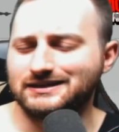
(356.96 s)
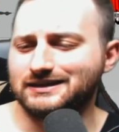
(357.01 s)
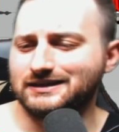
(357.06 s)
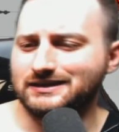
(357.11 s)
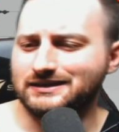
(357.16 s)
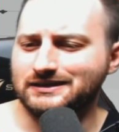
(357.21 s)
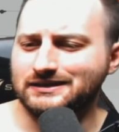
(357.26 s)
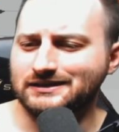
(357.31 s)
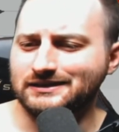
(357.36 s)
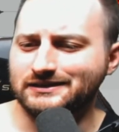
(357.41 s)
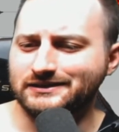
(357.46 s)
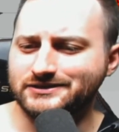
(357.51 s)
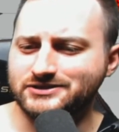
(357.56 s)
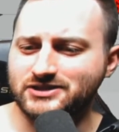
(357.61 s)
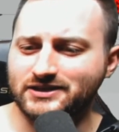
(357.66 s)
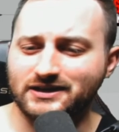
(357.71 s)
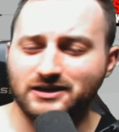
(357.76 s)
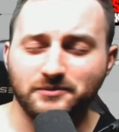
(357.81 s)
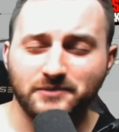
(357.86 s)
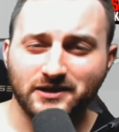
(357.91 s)

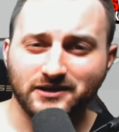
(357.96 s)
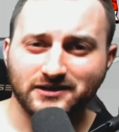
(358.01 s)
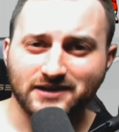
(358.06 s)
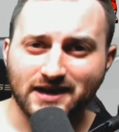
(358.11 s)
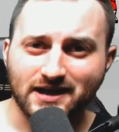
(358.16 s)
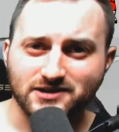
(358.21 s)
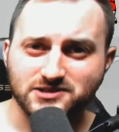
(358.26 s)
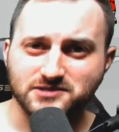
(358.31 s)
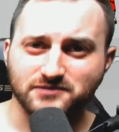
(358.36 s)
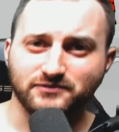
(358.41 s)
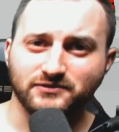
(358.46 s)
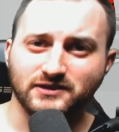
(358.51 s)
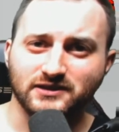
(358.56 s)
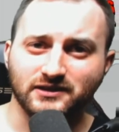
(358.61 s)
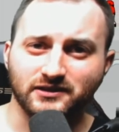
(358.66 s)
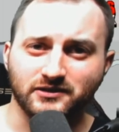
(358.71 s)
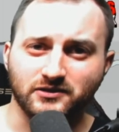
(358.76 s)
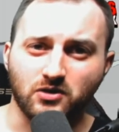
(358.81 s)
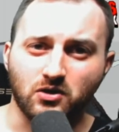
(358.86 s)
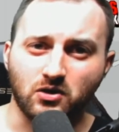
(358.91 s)
Check out Podcastrophe
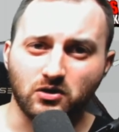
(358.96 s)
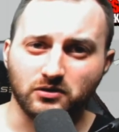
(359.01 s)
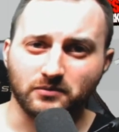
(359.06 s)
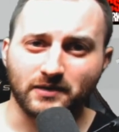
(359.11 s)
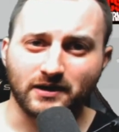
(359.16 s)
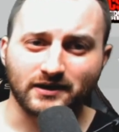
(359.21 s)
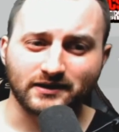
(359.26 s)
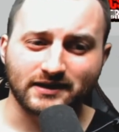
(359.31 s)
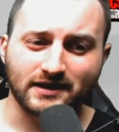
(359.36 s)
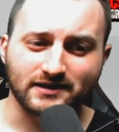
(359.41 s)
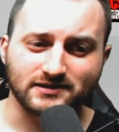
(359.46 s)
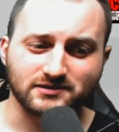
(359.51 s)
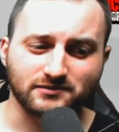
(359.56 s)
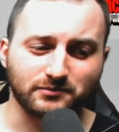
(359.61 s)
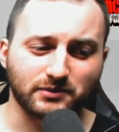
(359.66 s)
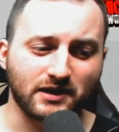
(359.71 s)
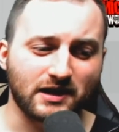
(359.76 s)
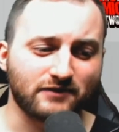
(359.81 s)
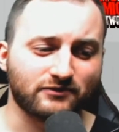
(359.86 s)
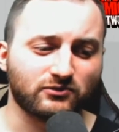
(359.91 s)
on all the podcasting
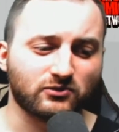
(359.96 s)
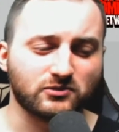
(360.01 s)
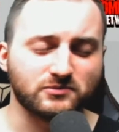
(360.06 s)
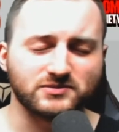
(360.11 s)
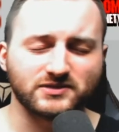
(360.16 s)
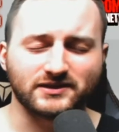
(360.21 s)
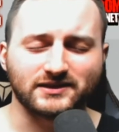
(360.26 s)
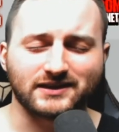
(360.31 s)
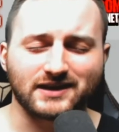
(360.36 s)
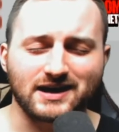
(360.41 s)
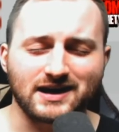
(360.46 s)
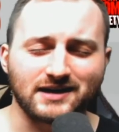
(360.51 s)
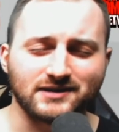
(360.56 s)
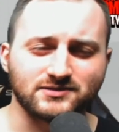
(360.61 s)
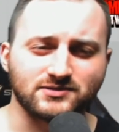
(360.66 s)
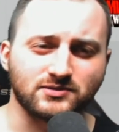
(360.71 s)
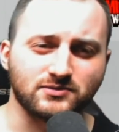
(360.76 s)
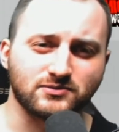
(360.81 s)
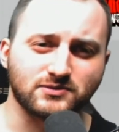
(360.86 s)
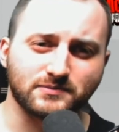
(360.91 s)
platforms like
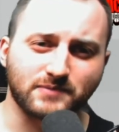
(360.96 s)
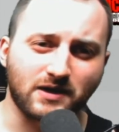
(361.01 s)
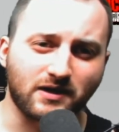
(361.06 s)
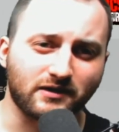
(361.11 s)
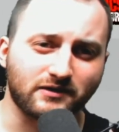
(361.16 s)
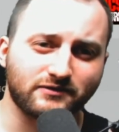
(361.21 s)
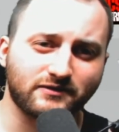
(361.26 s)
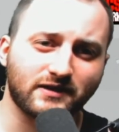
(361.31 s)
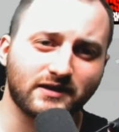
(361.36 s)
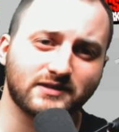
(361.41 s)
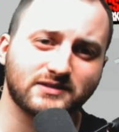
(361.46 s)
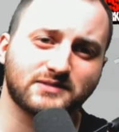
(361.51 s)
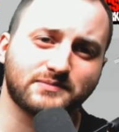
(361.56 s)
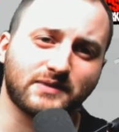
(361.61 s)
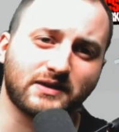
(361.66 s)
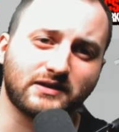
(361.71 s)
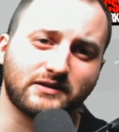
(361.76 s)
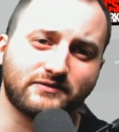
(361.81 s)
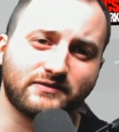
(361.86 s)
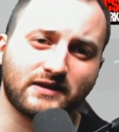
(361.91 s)
iTunes, Podify,
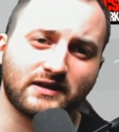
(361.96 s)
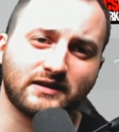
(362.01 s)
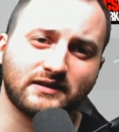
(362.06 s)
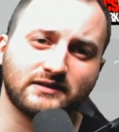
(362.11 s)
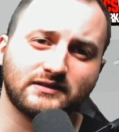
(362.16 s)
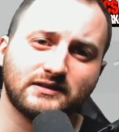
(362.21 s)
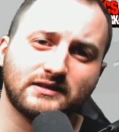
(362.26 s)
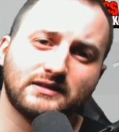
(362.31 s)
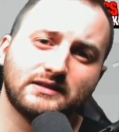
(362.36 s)
Spotify.